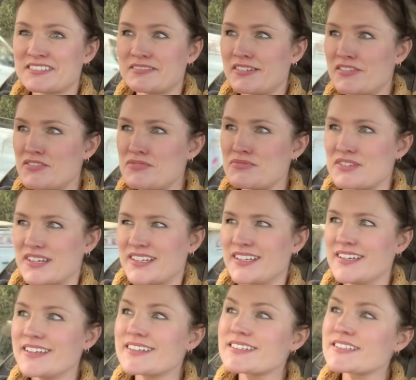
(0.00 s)
You've done
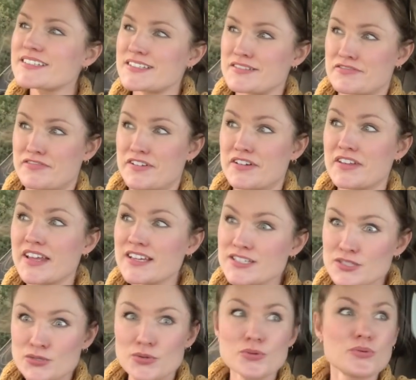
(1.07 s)
it. I didn't feel that
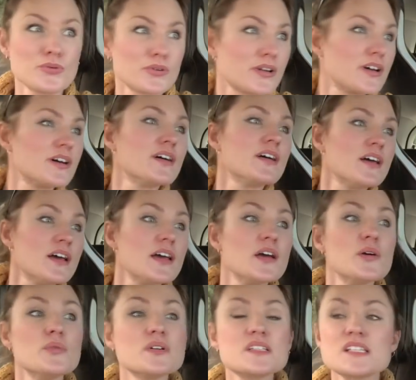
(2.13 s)
at all.
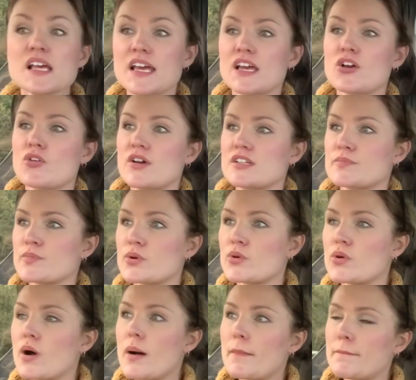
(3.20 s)
It was
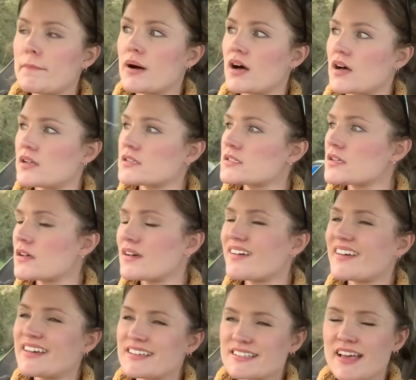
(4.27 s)
incredible, but
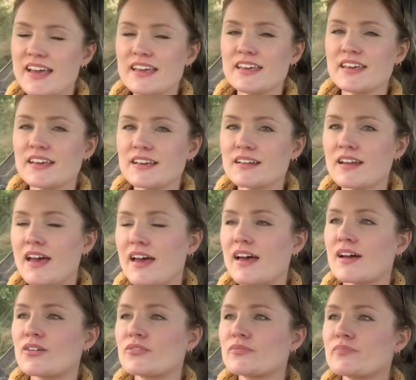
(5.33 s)
it's aching
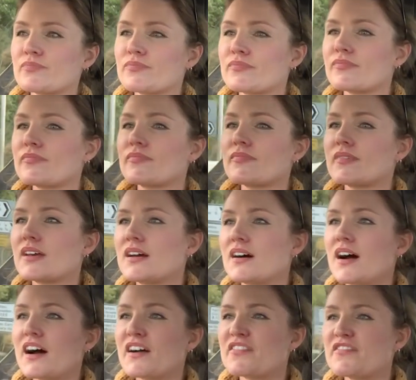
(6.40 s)
now.
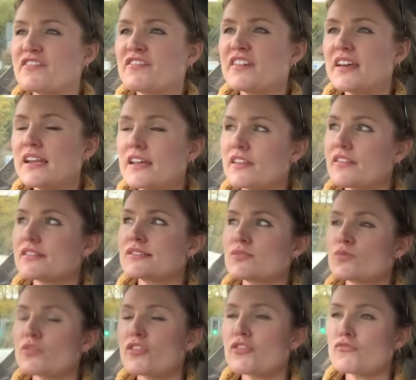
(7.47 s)
I can feel it
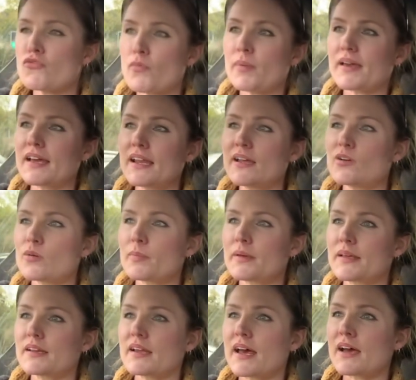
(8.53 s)
sort of throbbing a little
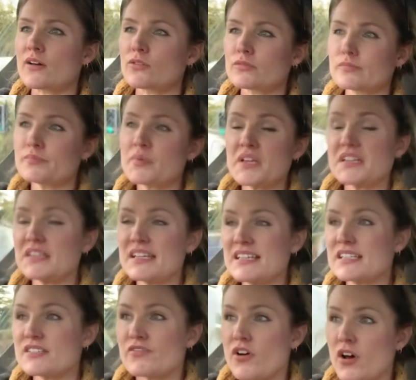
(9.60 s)
bit now, but
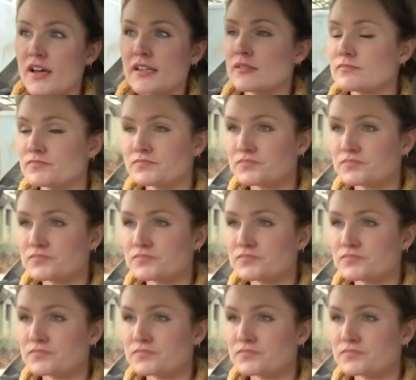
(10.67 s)
it's fine.